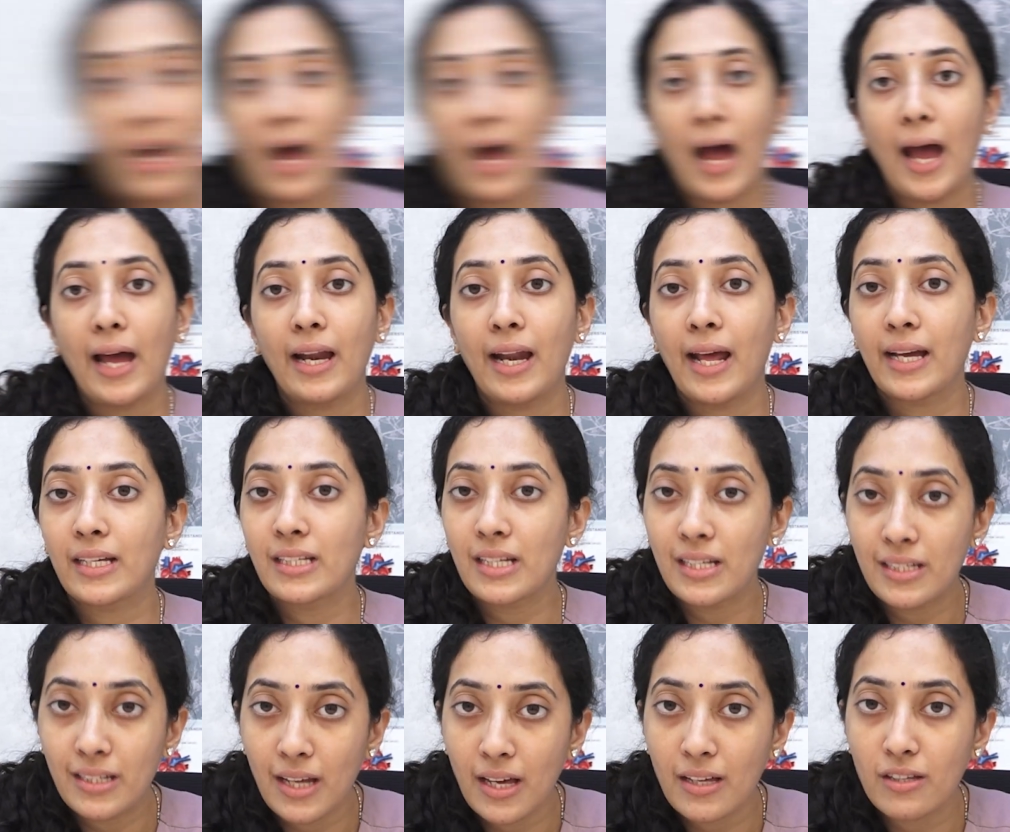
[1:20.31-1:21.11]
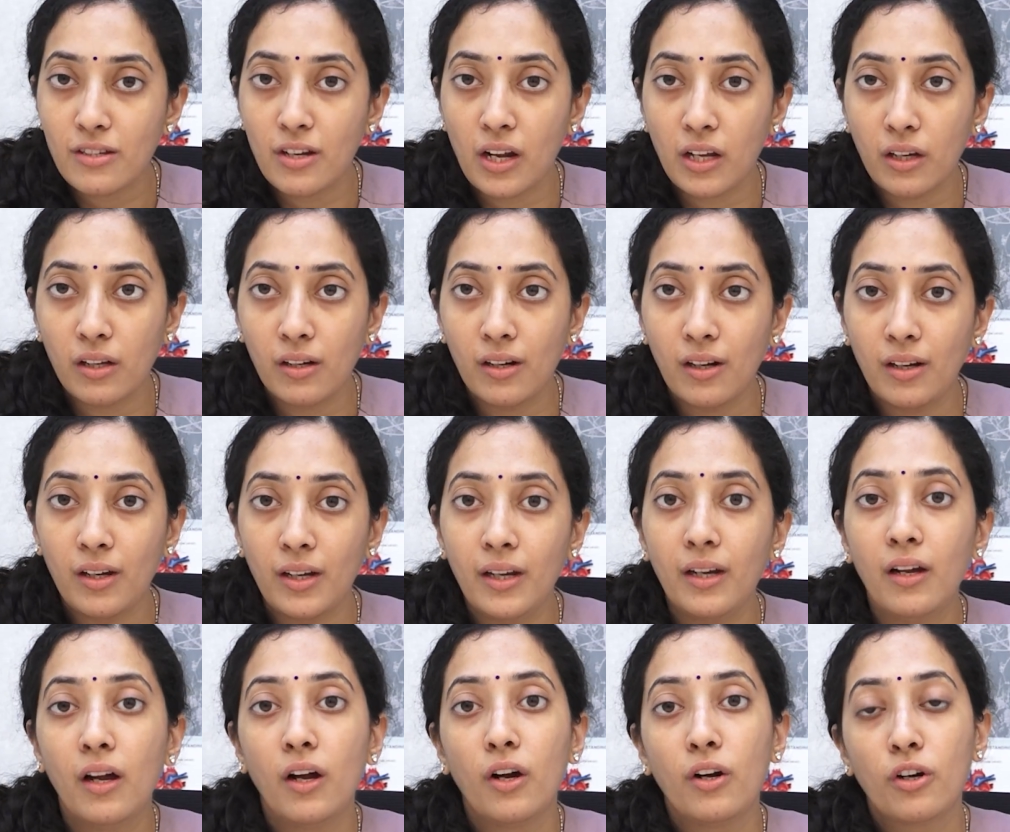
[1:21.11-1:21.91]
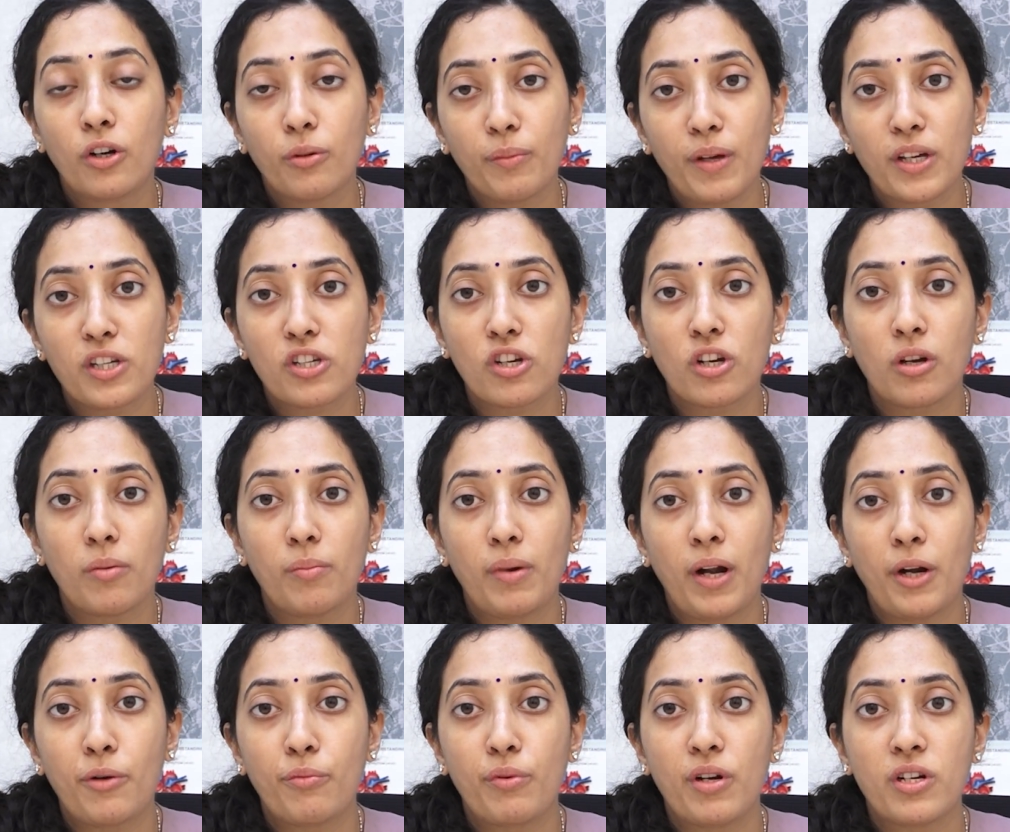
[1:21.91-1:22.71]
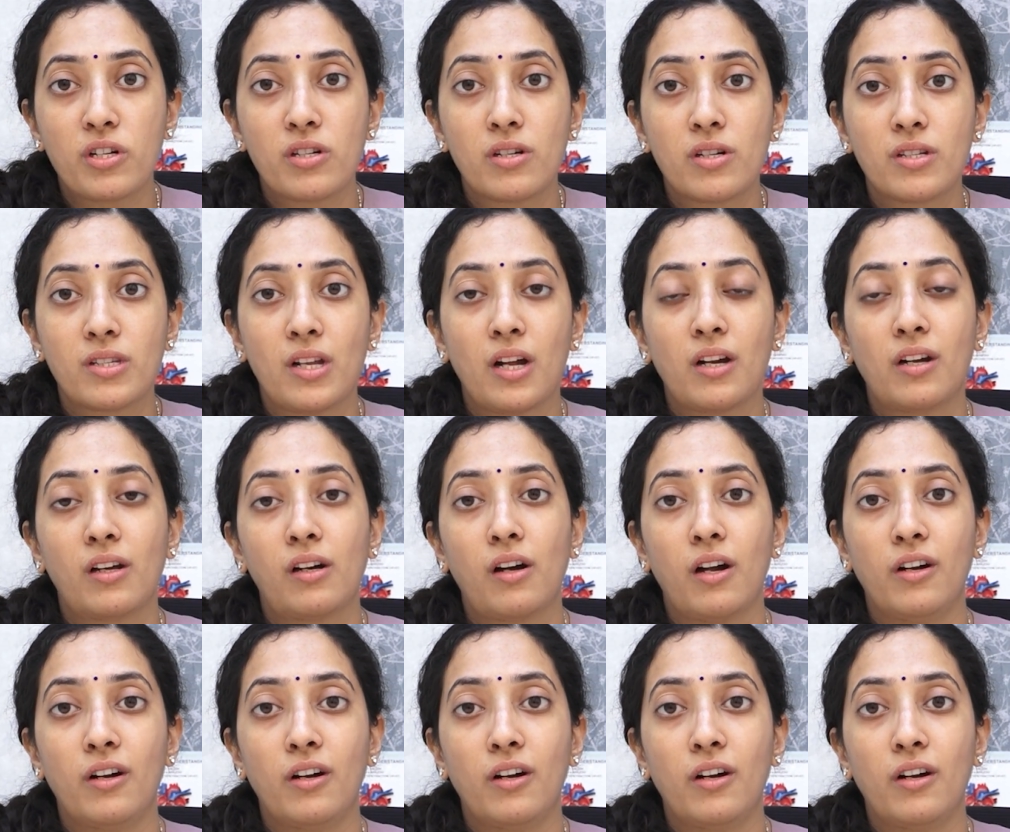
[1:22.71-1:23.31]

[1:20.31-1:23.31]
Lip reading: And exercise regularly to make sure your blood pressure is under